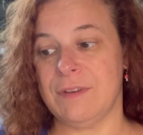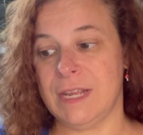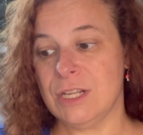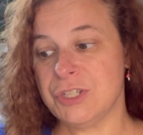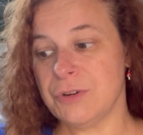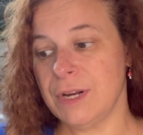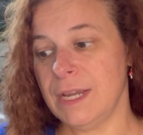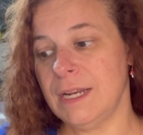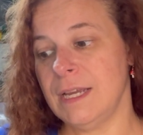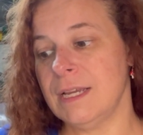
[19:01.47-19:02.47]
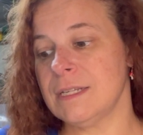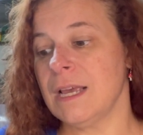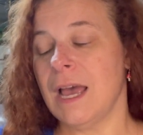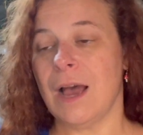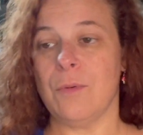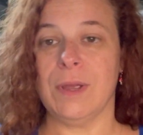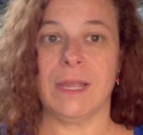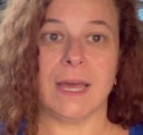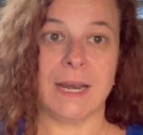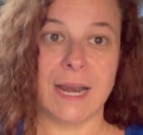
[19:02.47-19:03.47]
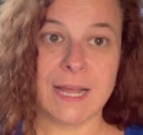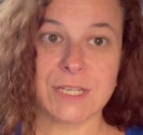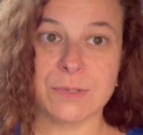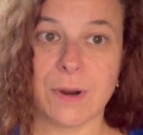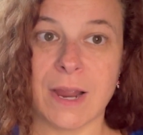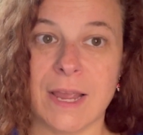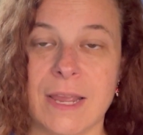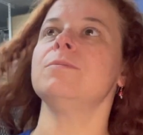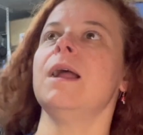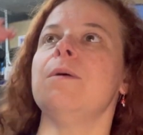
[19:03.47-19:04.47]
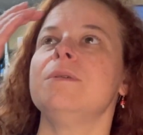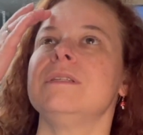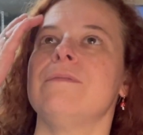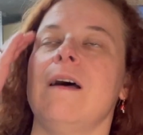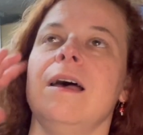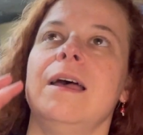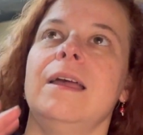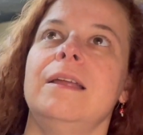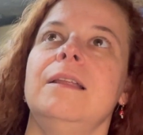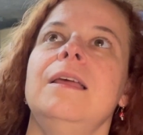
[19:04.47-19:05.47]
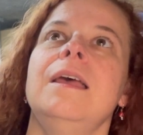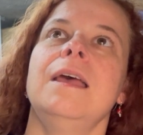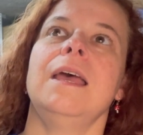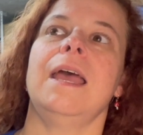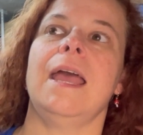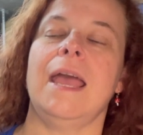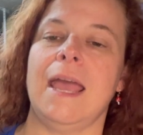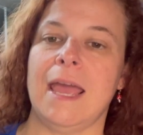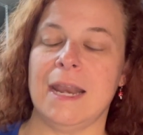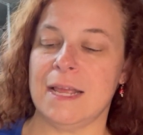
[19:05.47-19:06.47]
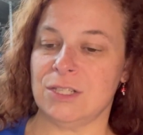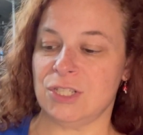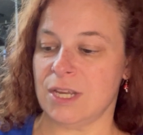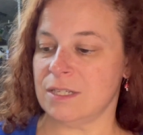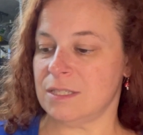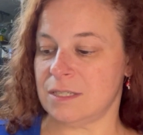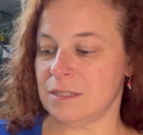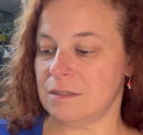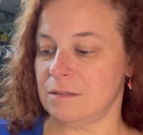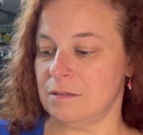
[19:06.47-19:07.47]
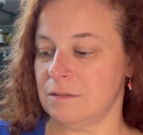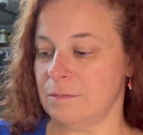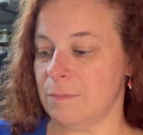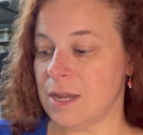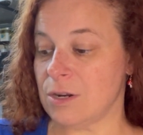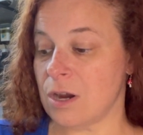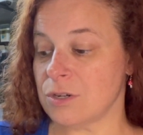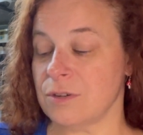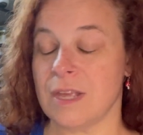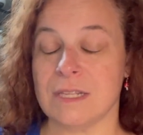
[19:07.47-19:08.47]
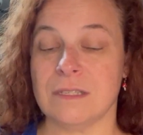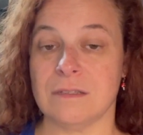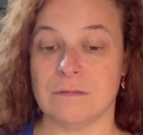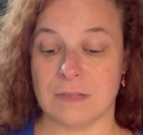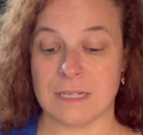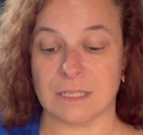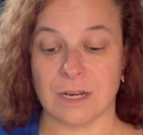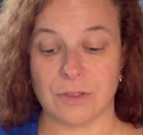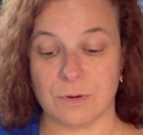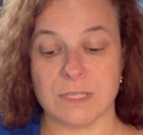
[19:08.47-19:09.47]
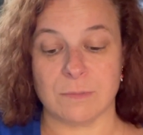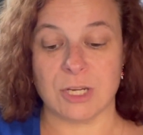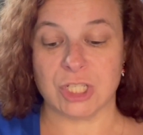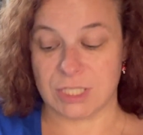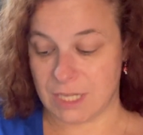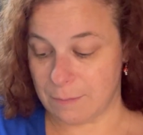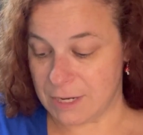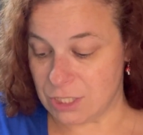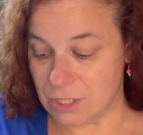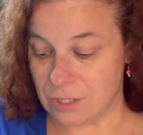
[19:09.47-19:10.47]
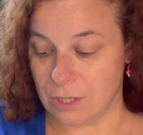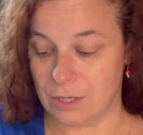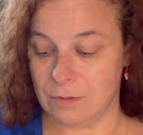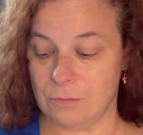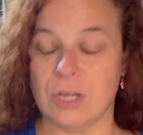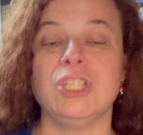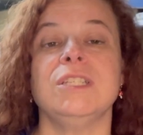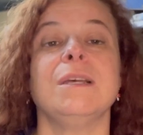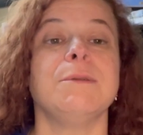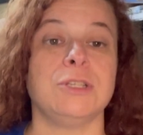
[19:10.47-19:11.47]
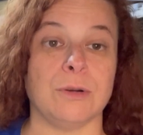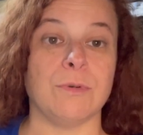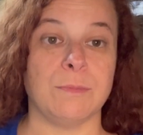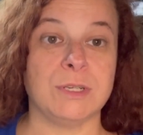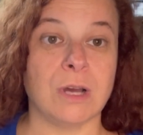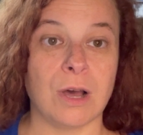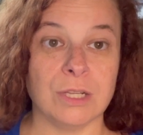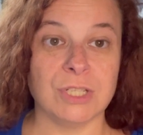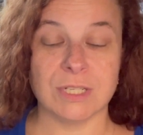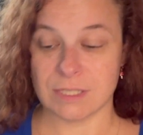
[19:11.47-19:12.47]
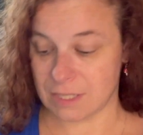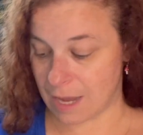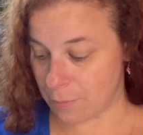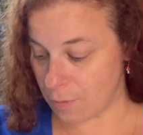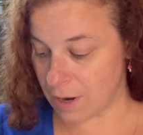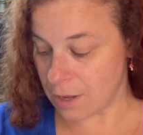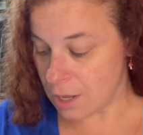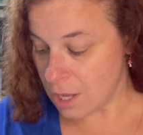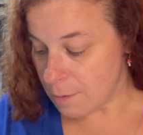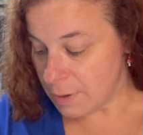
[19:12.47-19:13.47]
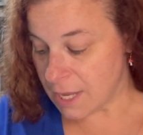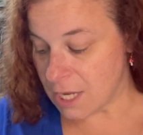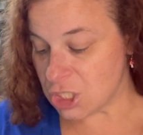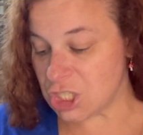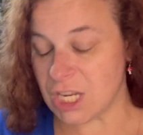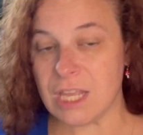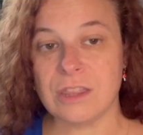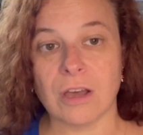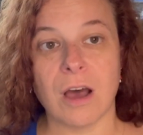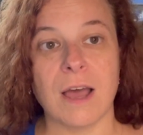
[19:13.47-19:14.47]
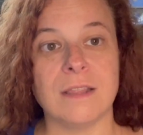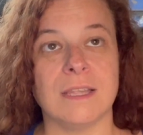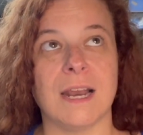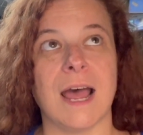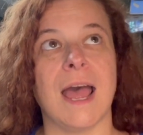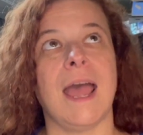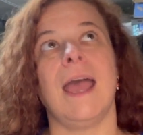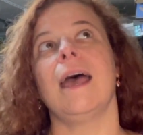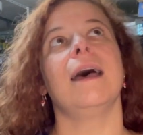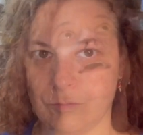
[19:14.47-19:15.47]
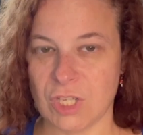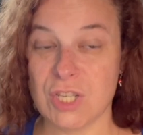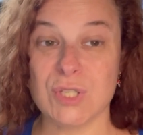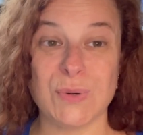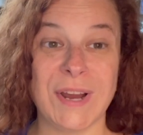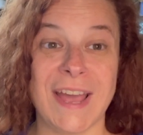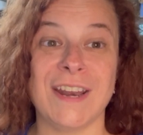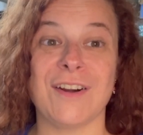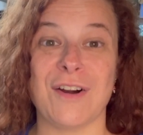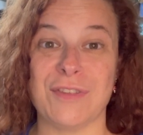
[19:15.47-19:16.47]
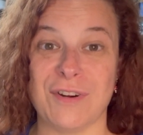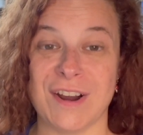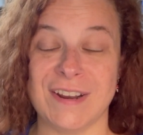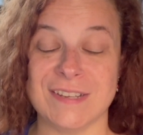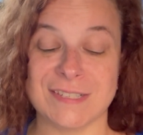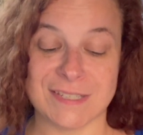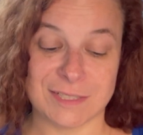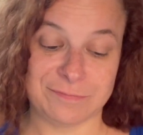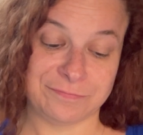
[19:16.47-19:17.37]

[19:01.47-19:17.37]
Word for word: an injury in it. I went and got an x ray. X ray was fine. And it just my doctor that's that's another reason why she sent me to the well she sent me to a rheumatologist at that point because she thought that I had psoriatic arthritis